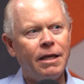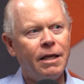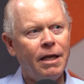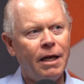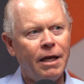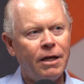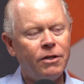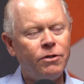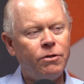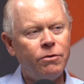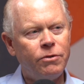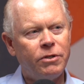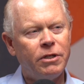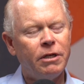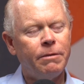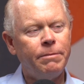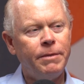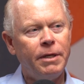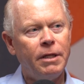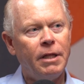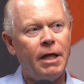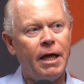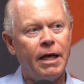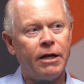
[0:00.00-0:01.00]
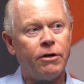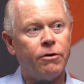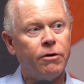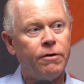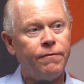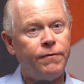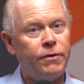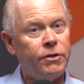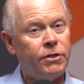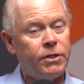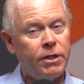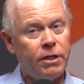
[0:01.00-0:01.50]
Yeah, do something you like. Or
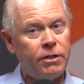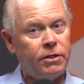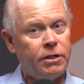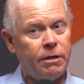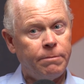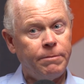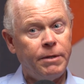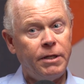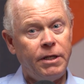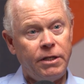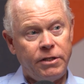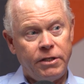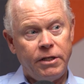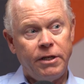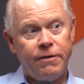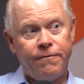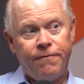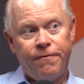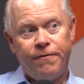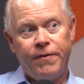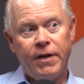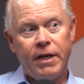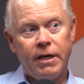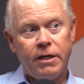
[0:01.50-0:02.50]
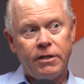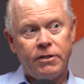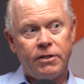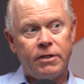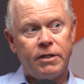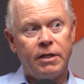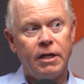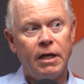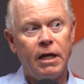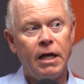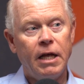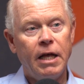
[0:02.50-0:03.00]
if you see something that needs to get
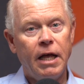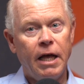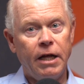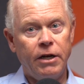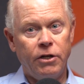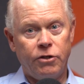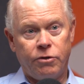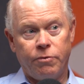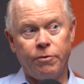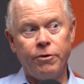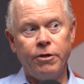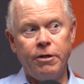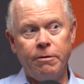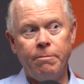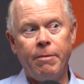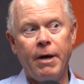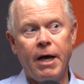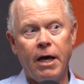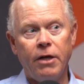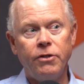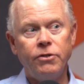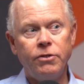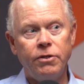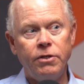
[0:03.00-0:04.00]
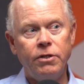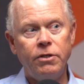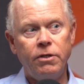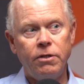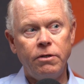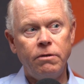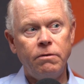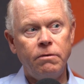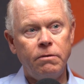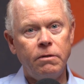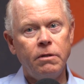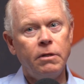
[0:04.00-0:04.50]
fixed and it's really bothering
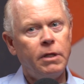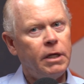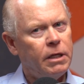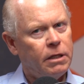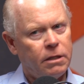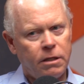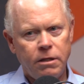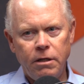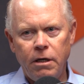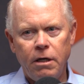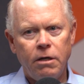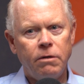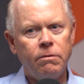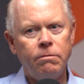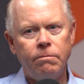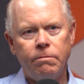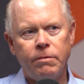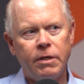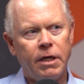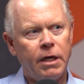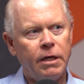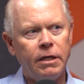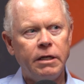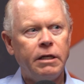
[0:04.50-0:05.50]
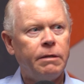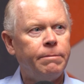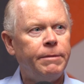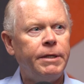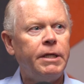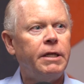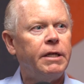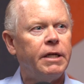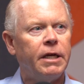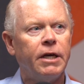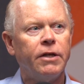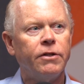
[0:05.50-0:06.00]
you, get a
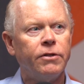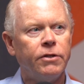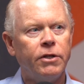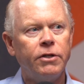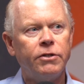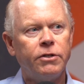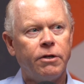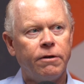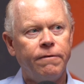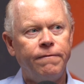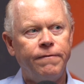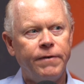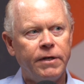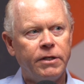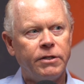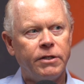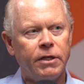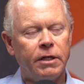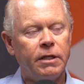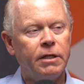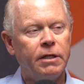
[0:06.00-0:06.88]
committee together. Let's go fix it.